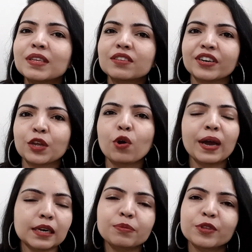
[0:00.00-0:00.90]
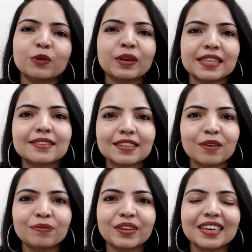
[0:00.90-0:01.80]
this video helps you in
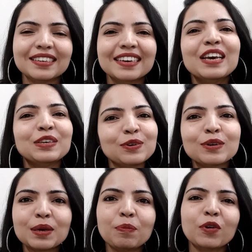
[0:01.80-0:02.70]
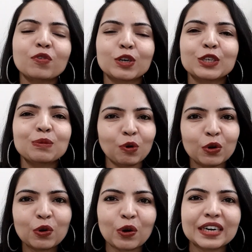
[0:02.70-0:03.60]
some way. You keep on watching more
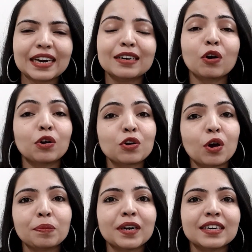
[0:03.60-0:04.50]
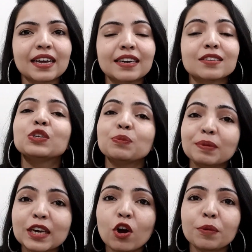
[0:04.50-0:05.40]
content on Corporate Diaries to
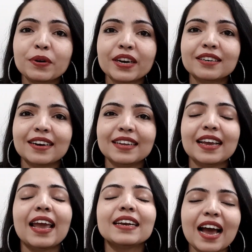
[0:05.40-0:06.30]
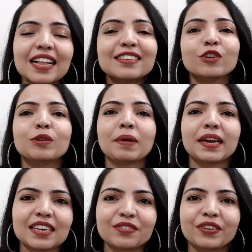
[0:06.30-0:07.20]
be corporate ready, and I'll see you in
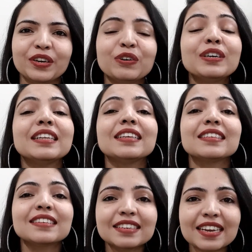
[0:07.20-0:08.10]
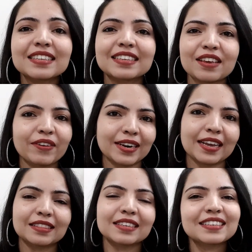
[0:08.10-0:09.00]
next video. Till then, stay safe and
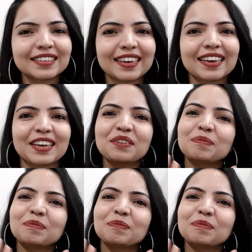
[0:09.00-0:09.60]
healthy. Take care.